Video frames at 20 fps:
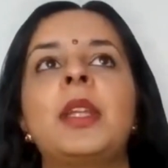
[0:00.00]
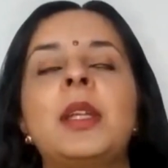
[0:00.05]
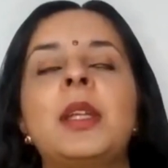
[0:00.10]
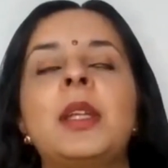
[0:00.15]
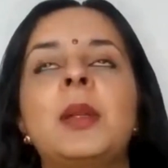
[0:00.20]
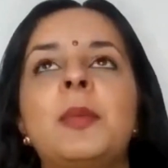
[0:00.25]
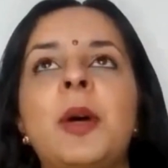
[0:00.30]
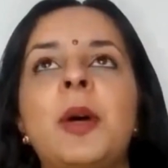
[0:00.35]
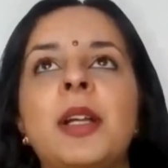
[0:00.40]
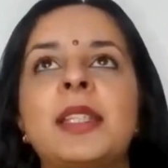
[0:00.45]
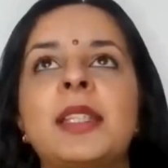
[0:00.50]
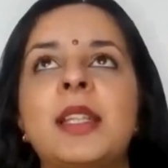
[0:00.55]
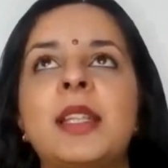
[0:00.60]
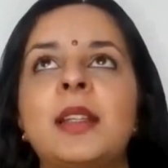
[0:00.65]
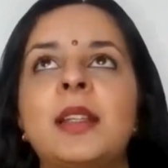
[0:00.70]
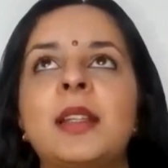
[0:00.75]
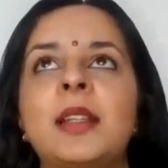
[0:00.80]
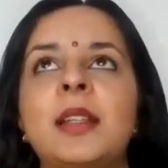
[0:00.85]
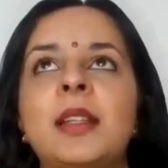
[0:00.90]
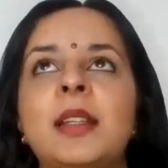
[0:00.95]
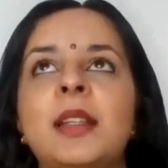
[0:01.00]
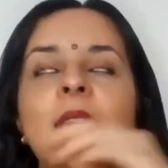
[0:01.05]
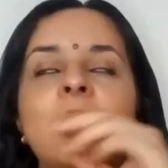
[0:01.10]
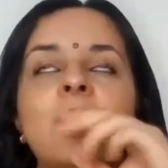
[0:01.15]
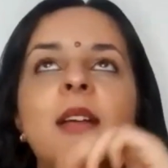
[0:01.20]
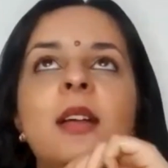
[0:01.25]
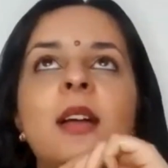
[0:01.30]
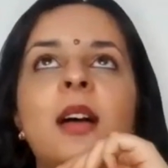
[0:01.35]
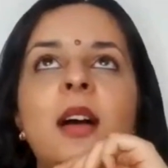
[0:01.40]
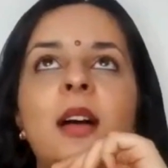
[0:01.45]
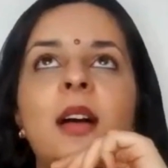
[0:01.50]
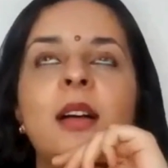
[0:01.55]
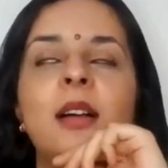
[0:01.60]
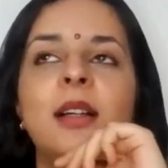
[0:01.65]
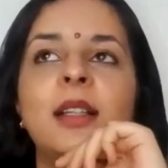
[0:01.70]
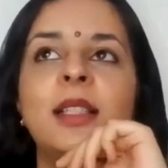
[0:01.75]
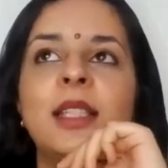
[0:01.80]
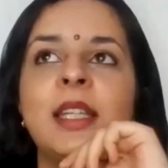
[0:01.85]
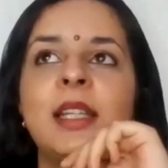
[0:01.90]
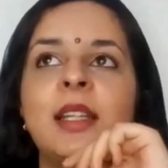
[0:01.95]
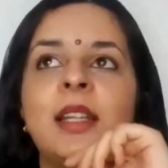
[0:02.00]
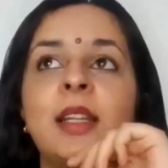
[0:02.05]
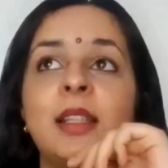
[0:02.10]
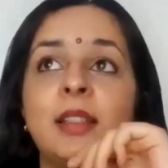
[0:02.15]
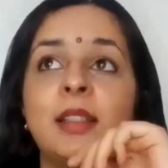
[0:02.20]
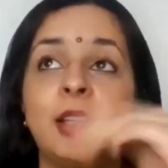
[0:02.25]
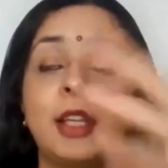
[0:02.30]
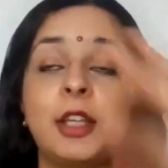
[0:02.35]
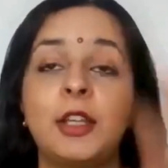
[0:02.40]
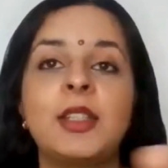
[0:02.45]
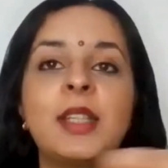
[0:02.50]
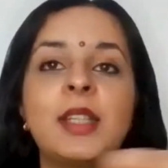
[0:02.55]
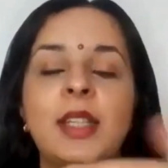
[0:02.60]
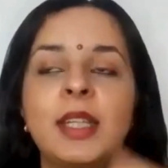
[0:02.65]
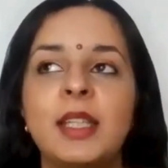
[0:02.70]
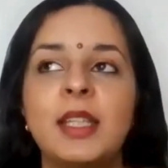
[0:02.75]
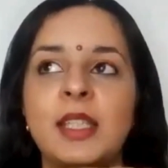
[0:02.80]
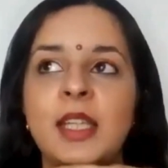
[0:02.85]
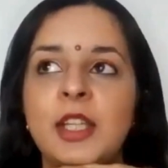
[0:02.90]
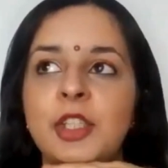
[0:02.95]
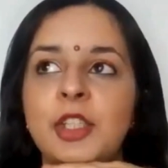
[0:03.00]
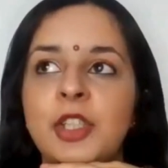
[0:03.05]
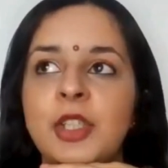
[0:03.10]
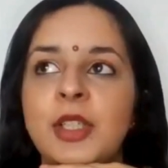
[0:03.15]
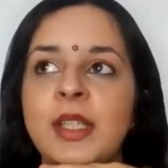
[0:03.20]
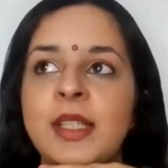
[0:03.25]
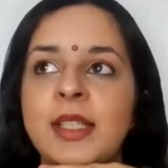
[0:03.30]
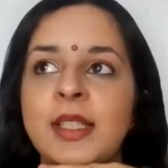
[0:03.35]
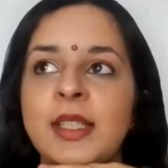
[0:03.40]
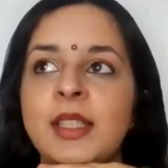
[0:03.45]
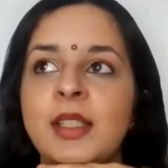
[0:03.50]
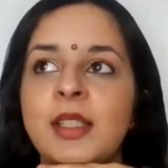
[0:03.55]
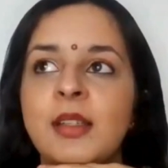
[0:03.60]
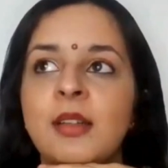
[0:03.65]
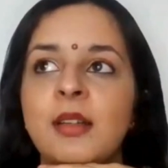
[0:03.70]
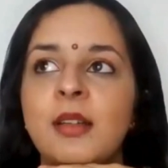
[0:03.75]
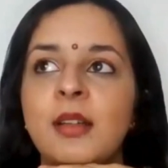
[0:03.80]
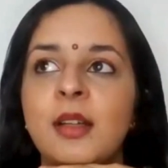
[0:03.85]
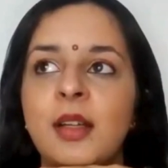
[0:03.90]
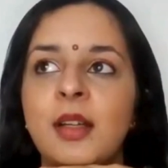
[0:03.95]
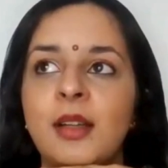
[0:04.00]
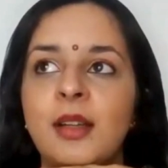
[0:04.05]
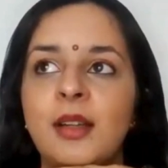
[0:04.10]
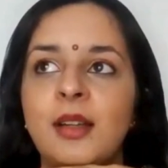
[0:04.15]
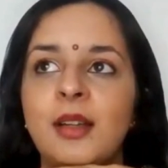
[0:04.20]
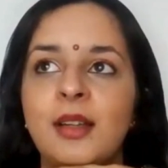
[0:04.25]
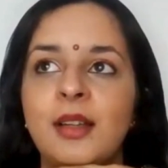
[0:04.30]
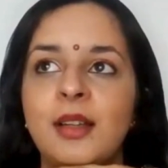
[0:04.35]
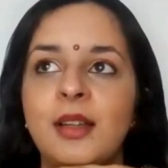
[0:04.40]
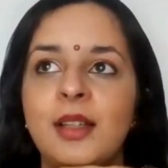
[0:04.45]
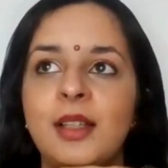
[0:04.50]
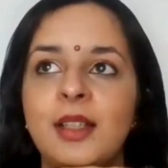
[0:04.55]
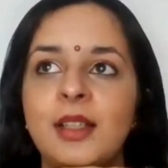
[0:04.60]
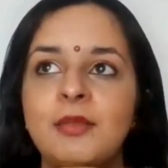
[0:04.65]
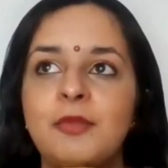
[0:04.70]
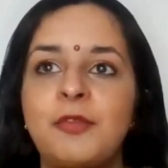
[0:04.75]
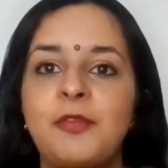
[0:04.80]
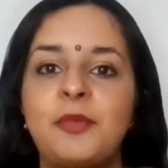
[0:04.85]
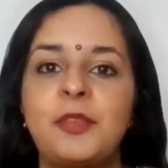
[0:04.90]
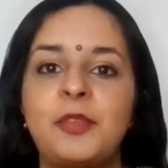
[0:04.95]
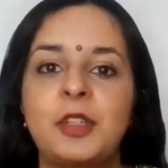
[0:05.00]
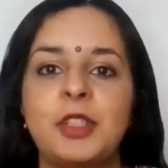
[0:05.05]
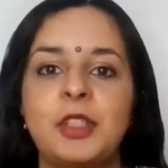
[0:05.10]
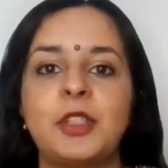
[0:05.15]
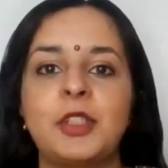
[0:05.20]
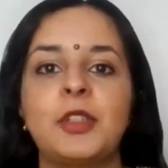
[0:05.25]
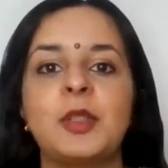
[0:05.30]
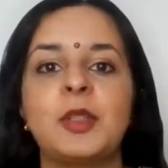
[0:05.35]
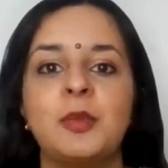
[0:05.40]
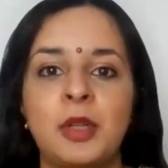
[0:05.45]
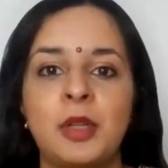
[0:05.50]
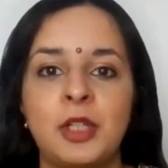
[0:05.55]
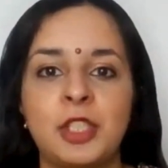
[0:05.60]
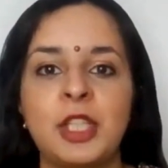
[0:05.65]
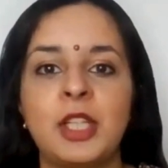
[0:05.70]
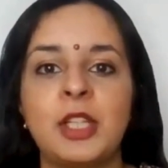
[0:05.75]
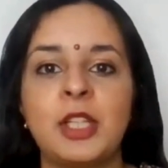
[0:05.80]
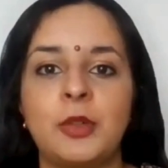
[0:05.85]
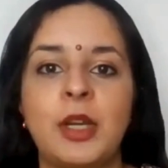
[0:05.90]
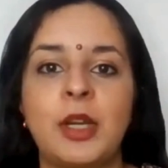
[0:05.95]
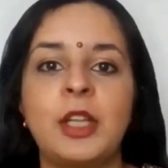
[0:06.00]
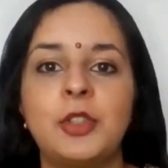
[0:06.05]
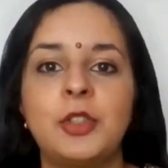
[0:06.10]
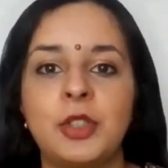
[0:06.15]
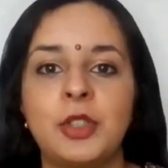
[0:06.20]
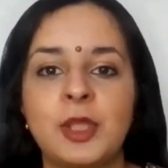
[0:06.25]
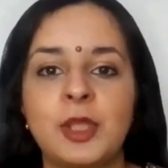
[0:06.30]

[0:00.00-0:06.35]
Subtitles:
well, then in Pakistan, like you said, the intention is to fester as much Hindu